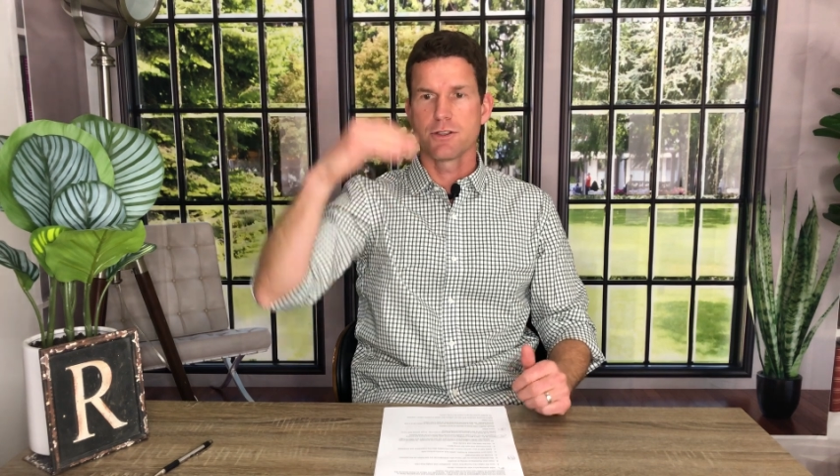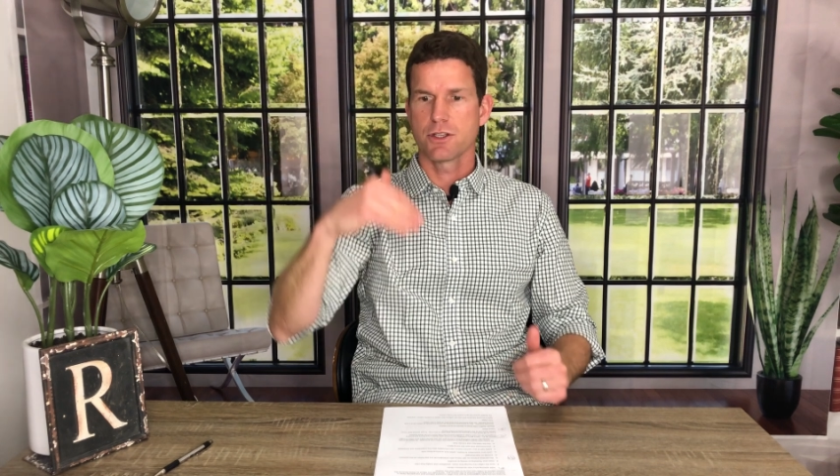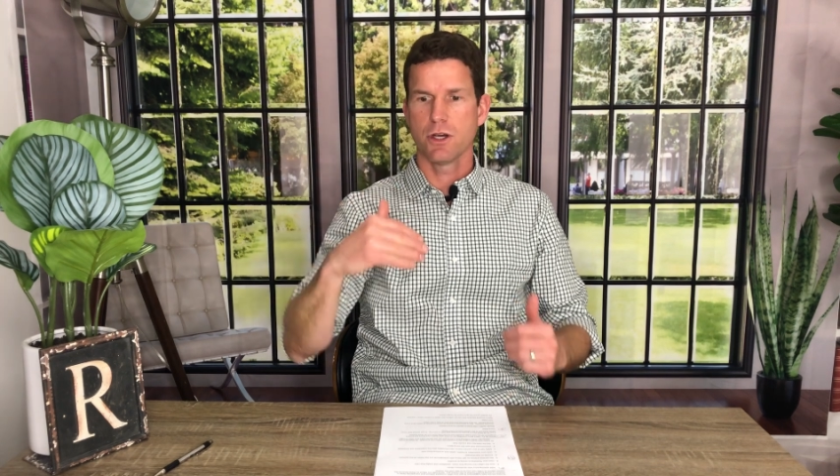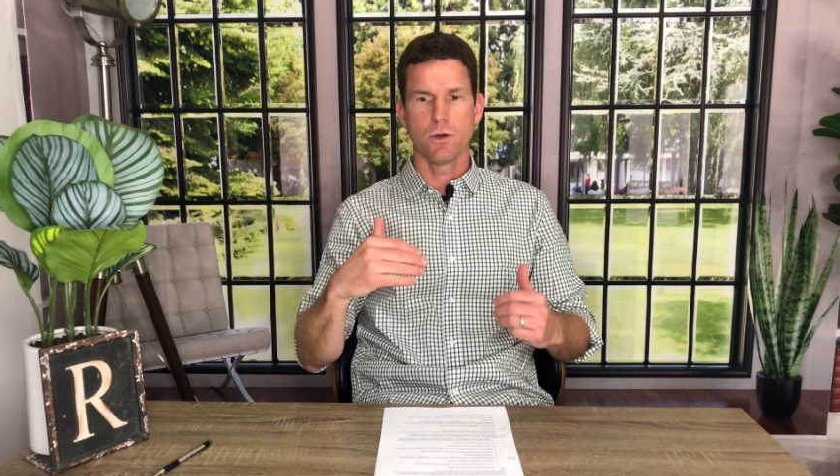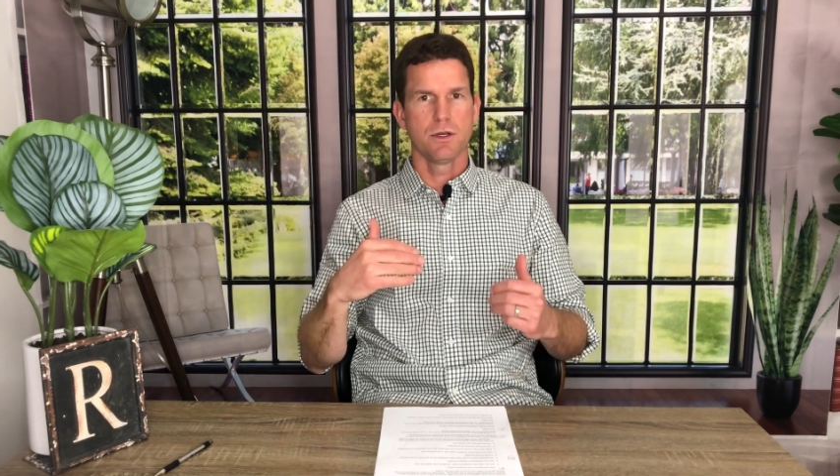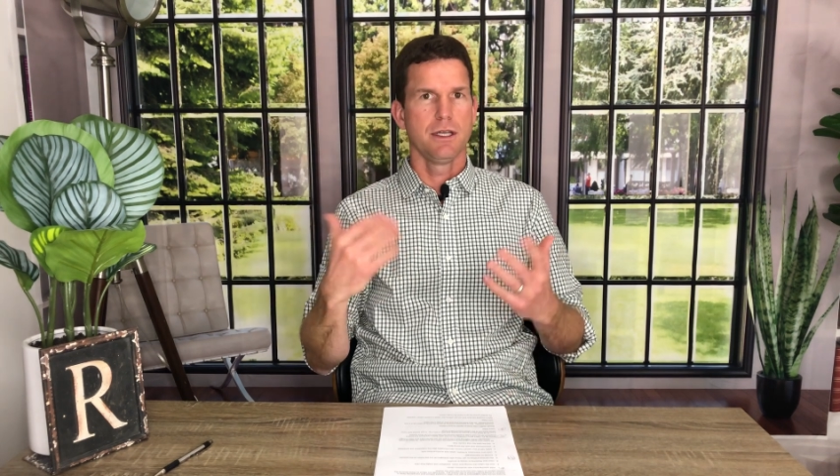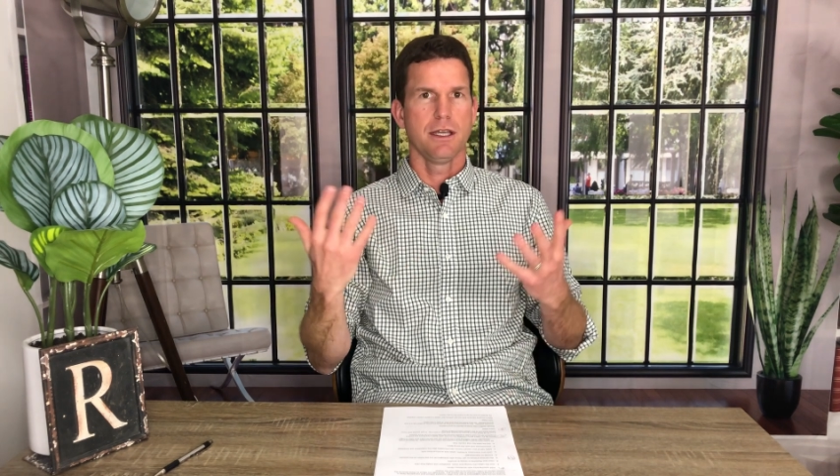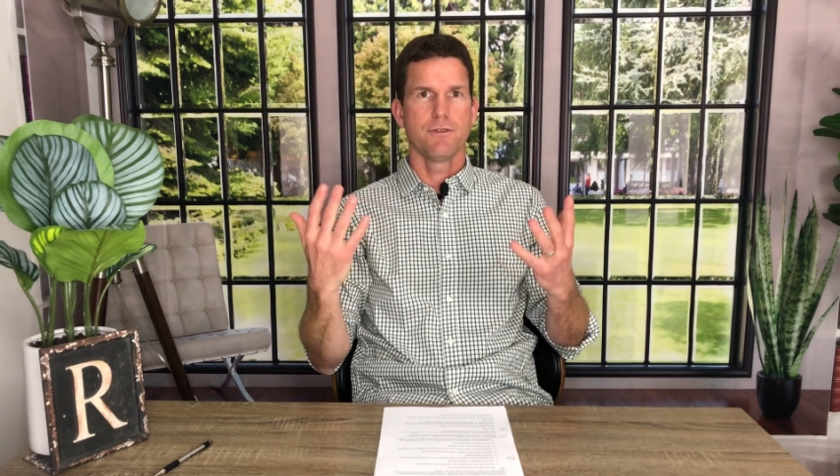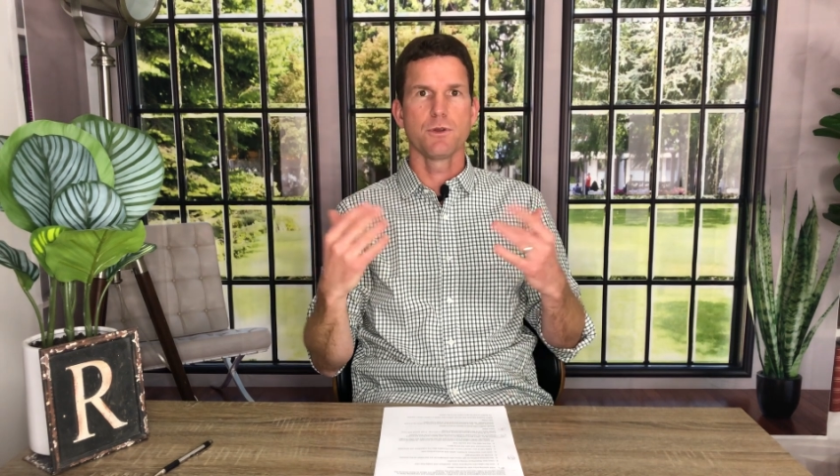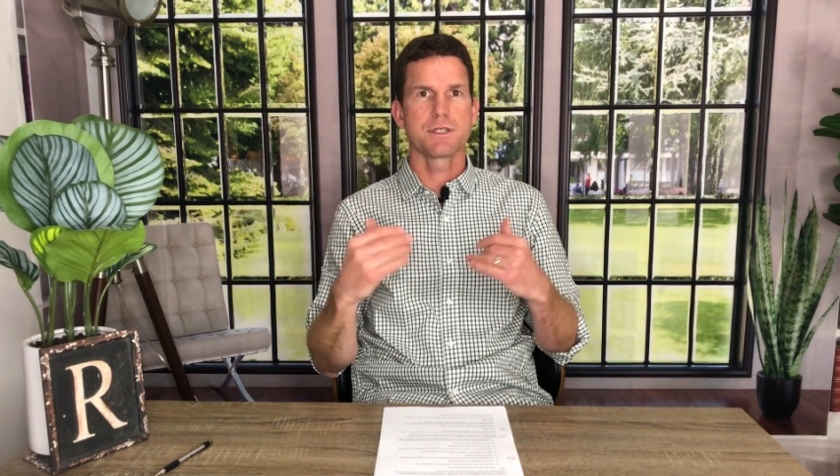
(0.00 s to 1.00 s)
So
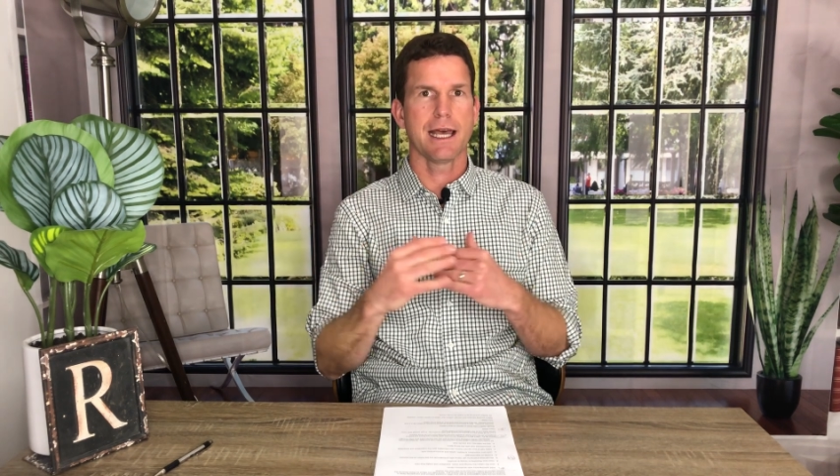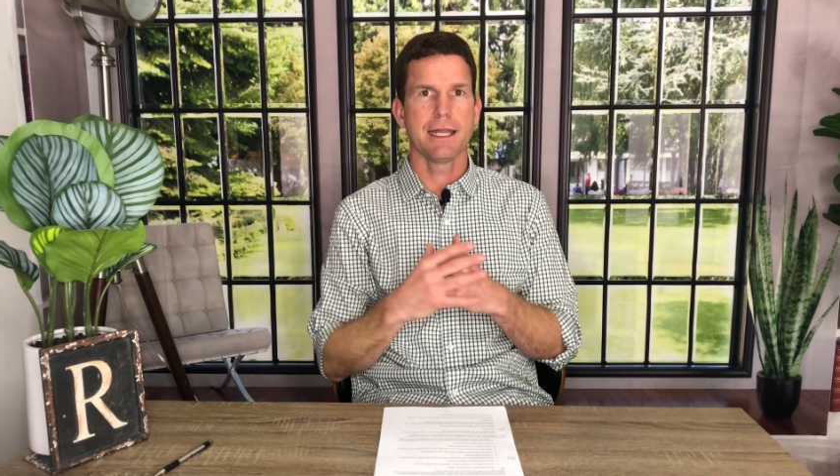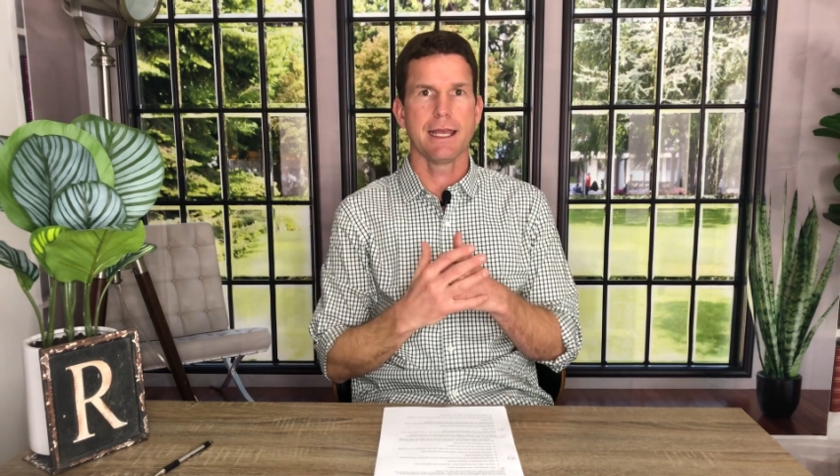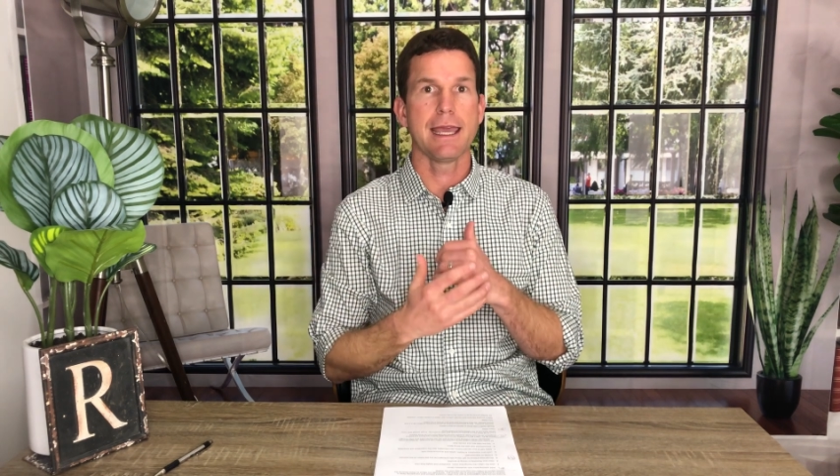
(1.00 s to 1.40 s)
if you decide